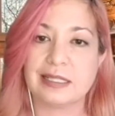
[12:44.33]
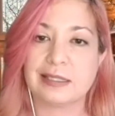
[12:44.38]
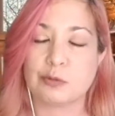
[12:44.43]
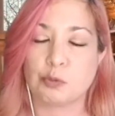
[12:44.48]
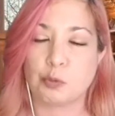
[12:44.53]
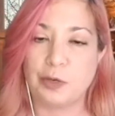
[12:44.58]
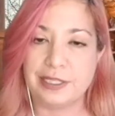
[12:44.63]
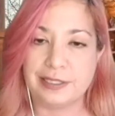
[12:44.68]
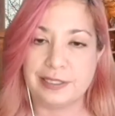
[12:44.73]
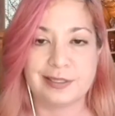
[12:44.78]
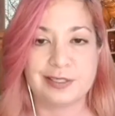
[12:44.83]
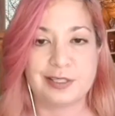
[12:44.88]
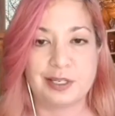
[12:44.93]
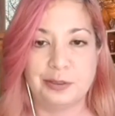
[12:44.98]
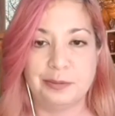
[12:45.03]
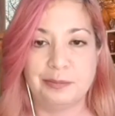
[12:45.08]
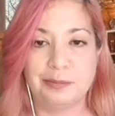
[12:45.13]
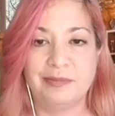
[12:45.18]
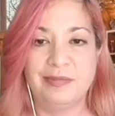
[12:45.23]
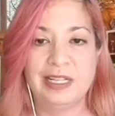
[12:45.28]
It's
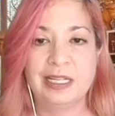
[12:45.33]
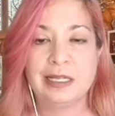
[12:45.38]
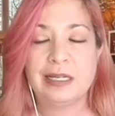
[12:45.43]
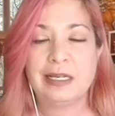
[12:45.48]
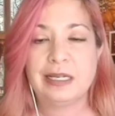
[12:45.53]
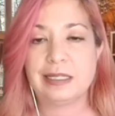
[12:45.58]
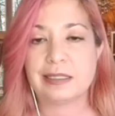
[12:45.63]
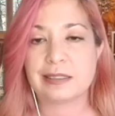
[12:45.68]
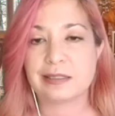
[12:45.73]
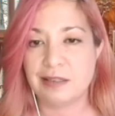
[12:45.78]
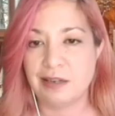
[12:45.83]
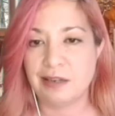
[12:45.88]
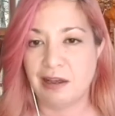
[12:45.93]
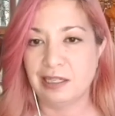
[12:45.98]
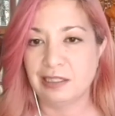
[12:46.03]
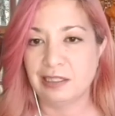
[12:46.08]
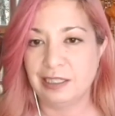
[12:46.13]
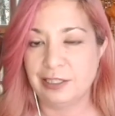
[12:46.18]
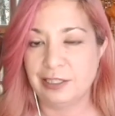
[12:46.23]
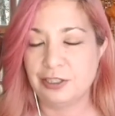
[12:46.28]
wisdom, it's
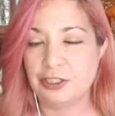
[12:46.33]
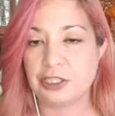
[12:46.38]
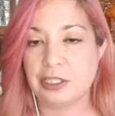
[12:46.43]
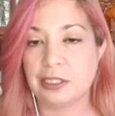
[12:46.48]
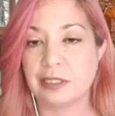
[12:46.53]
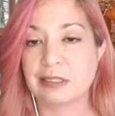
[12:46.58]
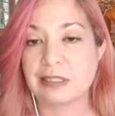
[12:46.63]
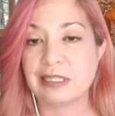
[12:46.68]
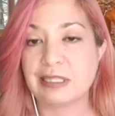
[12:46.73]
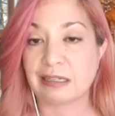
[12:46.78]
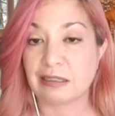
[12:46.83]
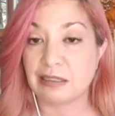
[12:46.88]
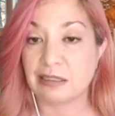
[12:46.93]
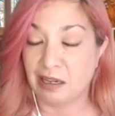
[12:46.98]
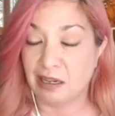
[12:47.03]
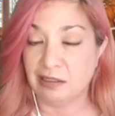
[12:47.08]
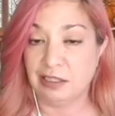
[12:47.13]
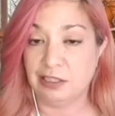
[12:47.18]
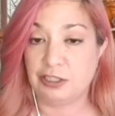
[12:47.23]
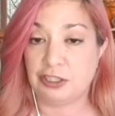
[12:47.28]
knowledge, it's
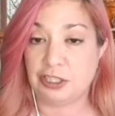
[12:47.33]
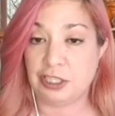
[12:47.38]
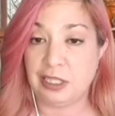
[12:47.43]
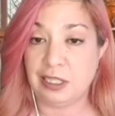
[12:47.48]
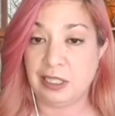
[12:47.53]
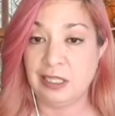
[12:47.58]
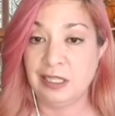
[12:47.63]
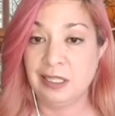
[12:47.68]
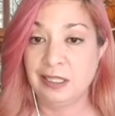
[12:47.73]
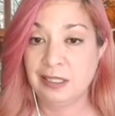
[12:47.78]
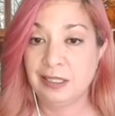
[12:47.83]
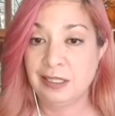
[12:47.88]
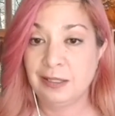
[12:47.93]
technology.